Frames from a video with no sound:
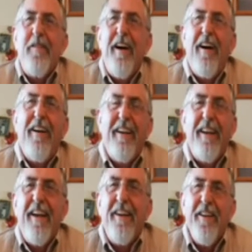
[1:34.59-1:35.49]
well,
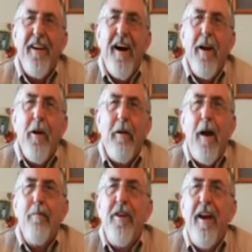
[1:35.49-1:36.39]
in Tagalog,
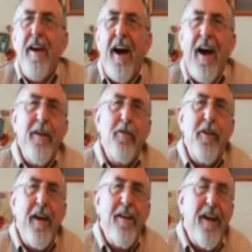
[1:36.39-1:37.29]
I'm saying, I
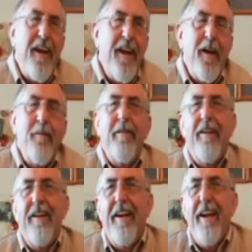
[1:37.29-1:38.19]
said to him,
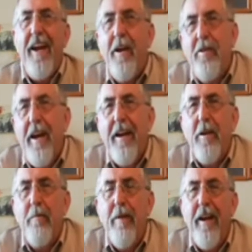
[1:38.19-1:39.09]
he said
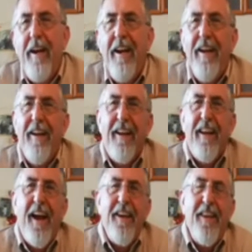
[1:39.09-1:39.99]
to me,
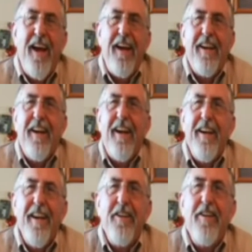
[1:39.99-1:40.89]
like that.
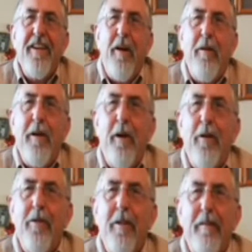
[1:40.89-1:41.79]
And this is how it
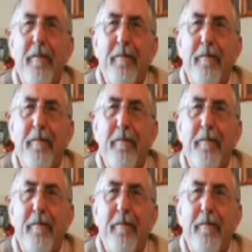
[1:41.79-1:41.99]
goes.